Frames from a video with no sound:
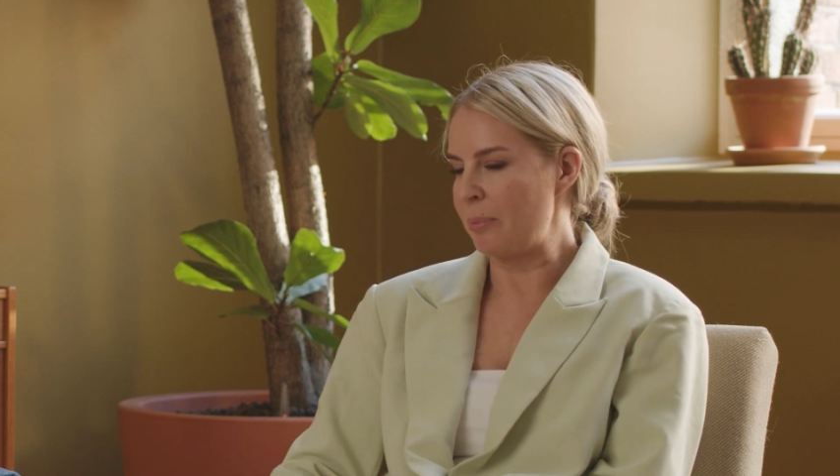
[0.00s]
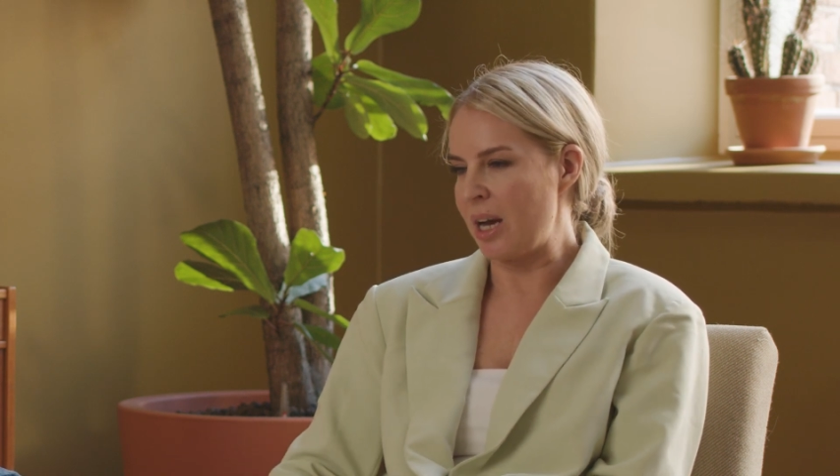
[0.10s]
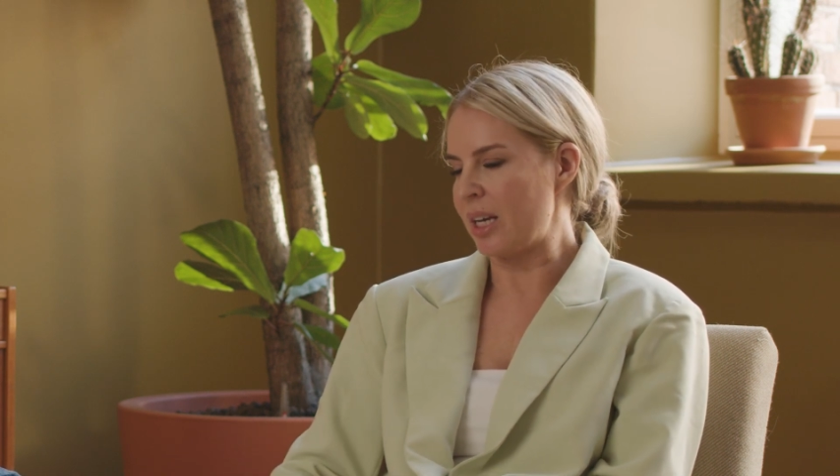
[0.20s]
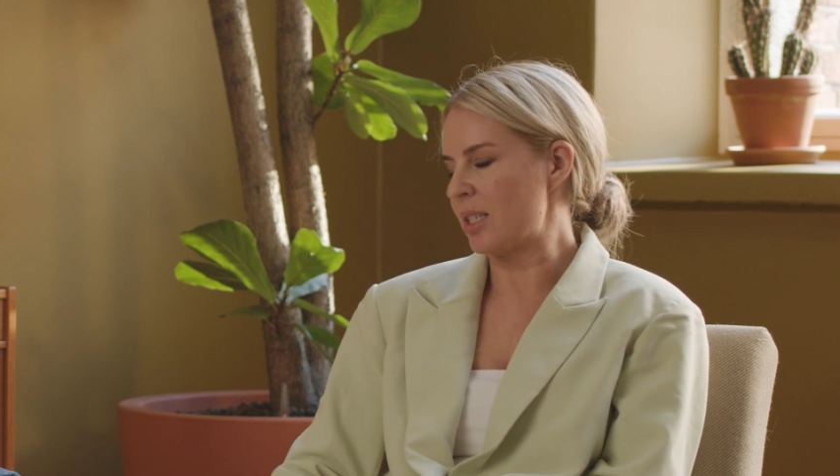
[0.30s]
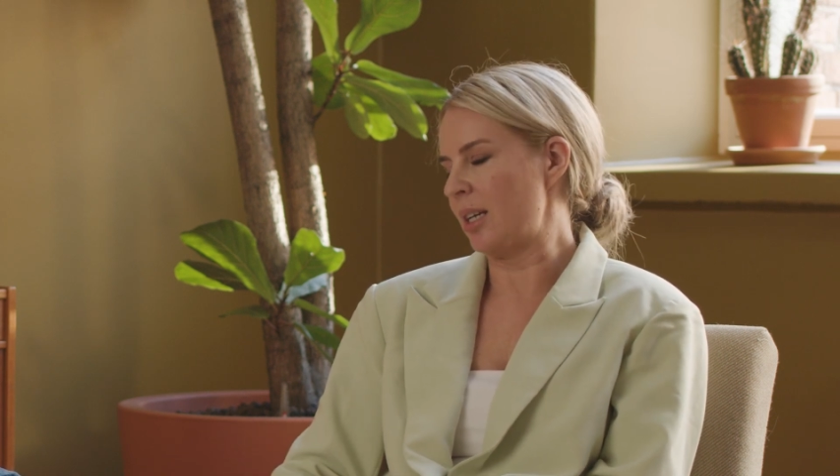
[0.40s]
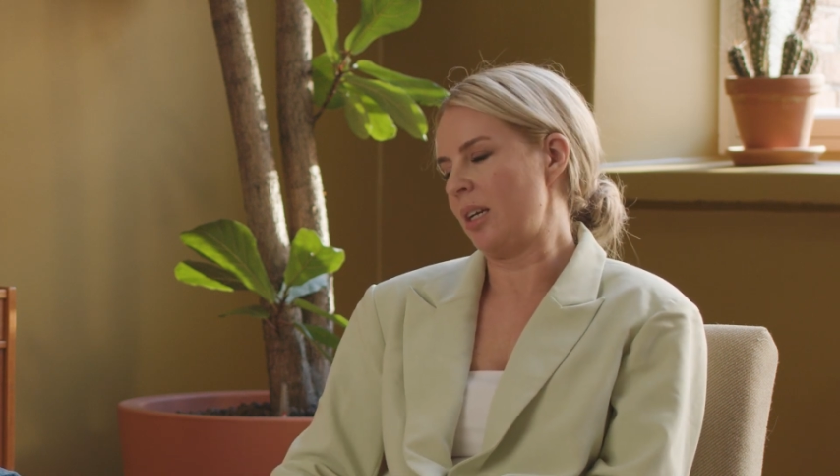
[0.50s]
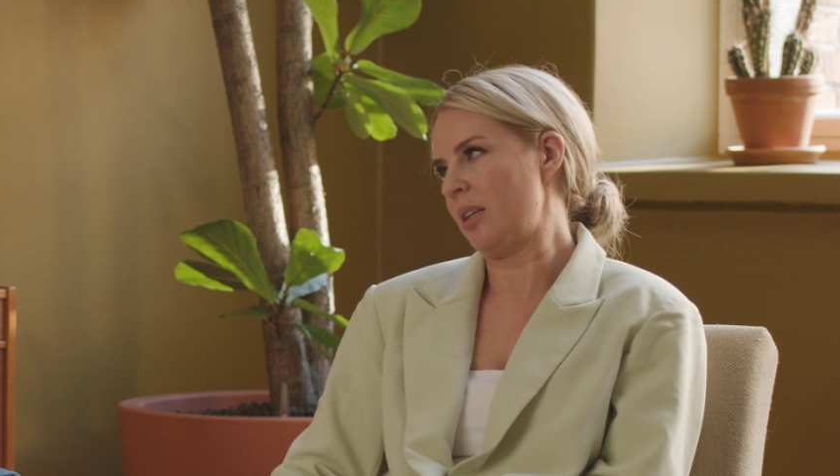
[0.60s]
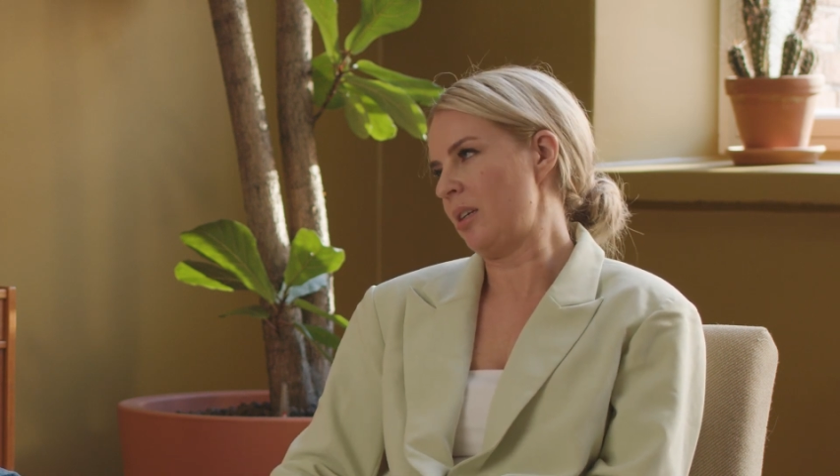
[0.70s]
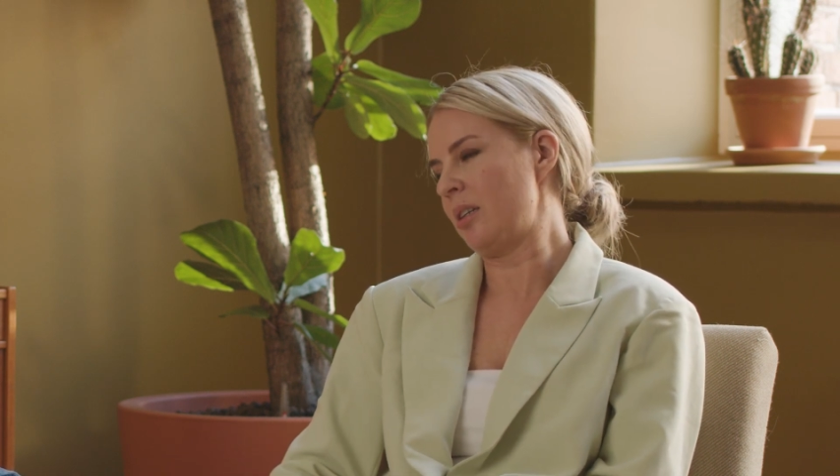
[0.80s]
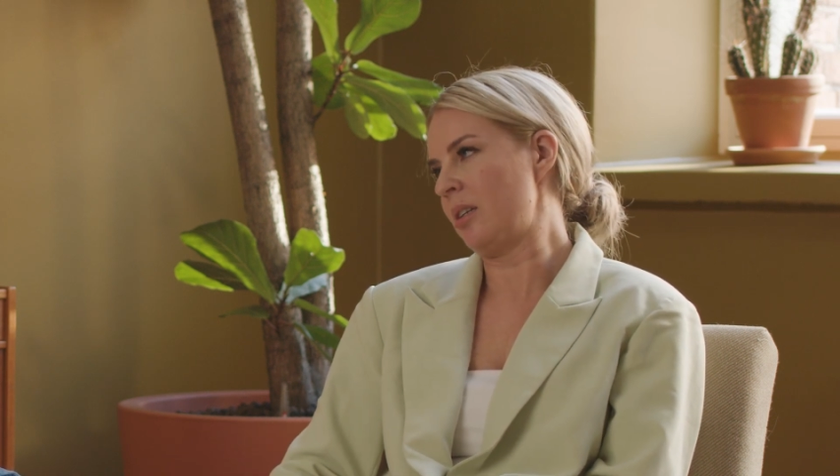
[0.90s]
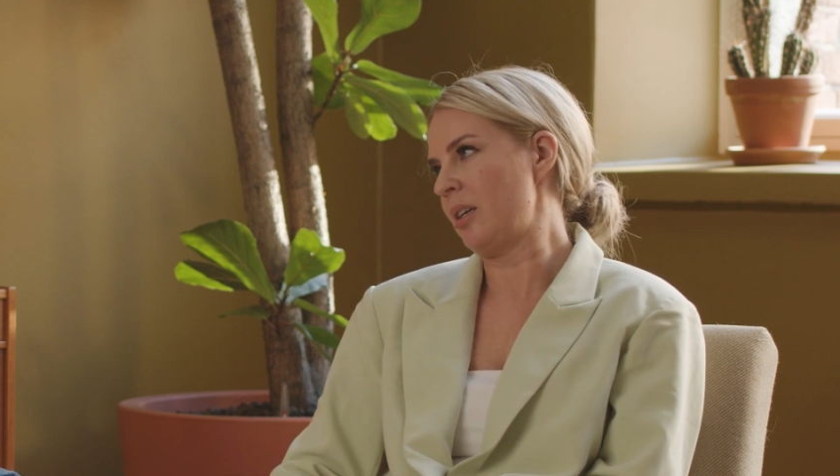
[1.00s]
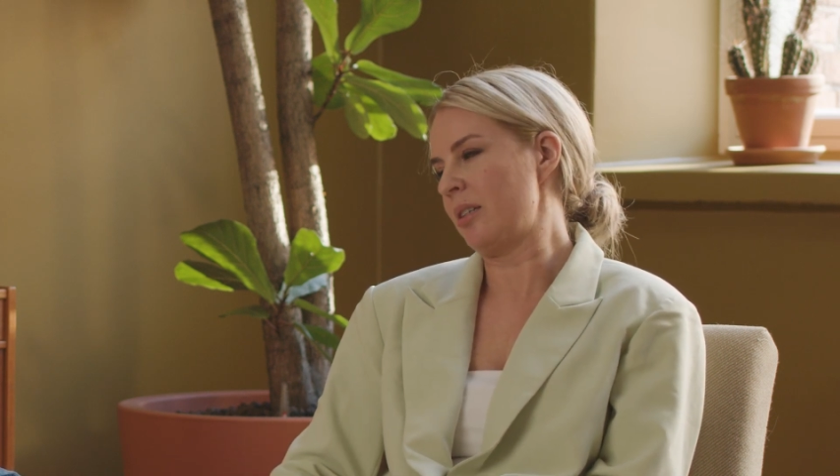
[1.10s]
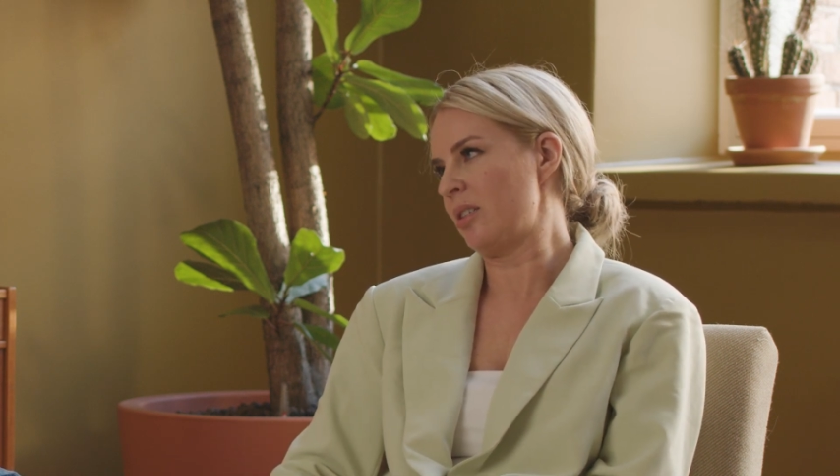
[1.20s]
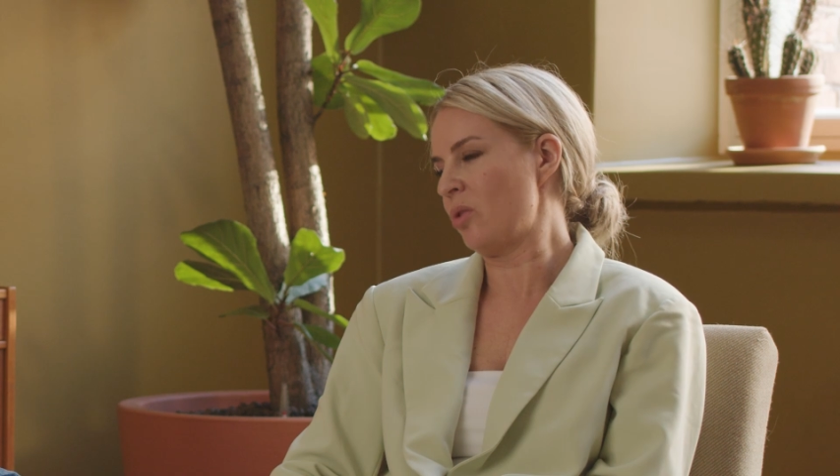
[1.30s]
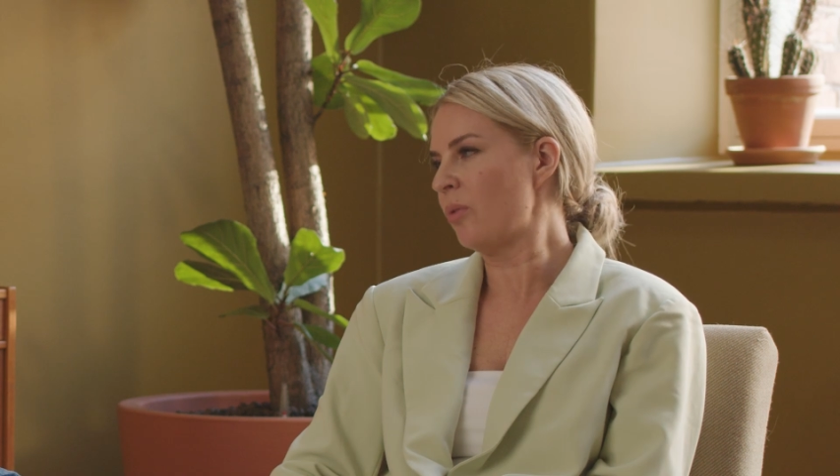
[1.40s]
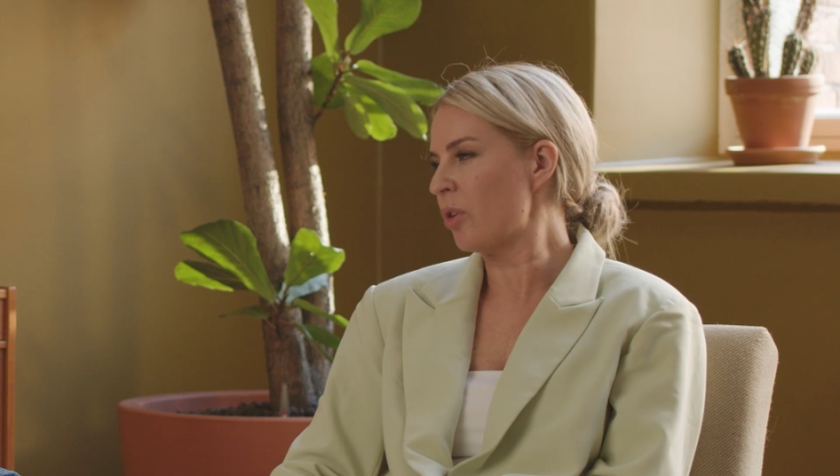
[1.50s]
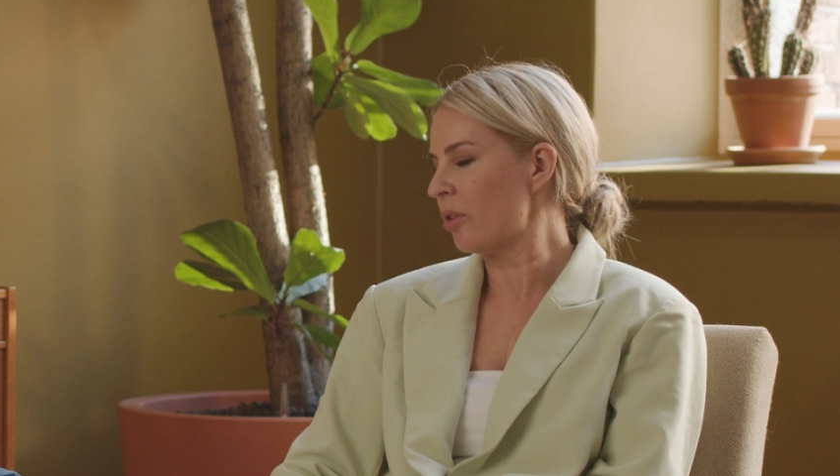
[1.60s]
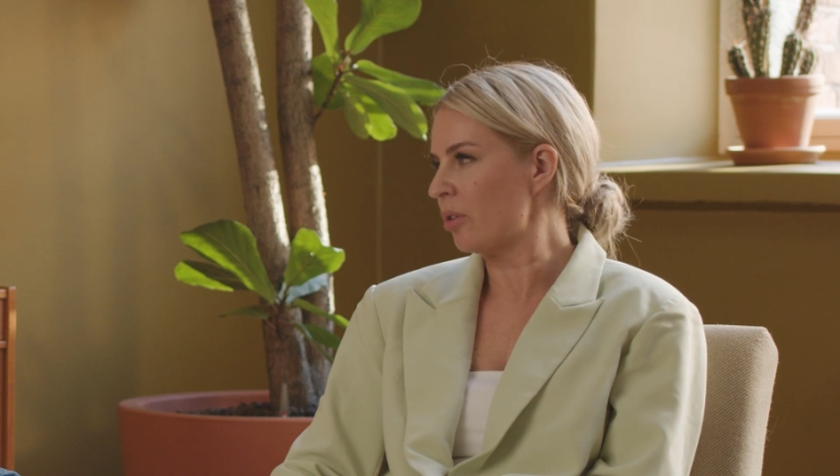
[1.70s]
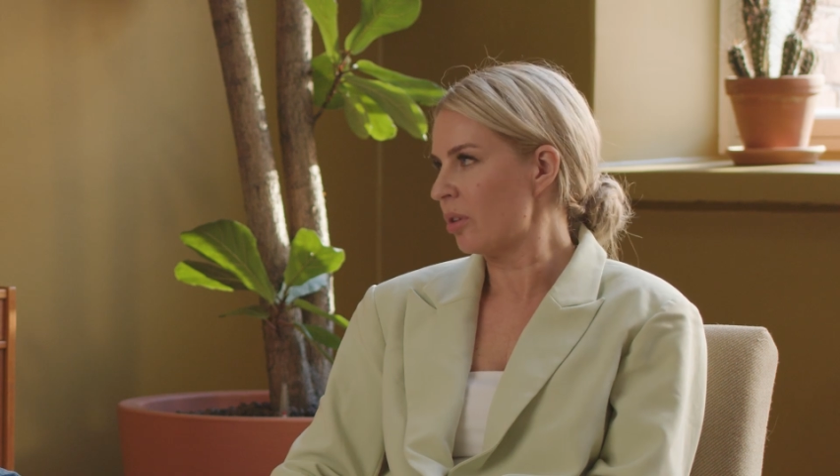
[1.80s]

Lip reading: packaging and so forth.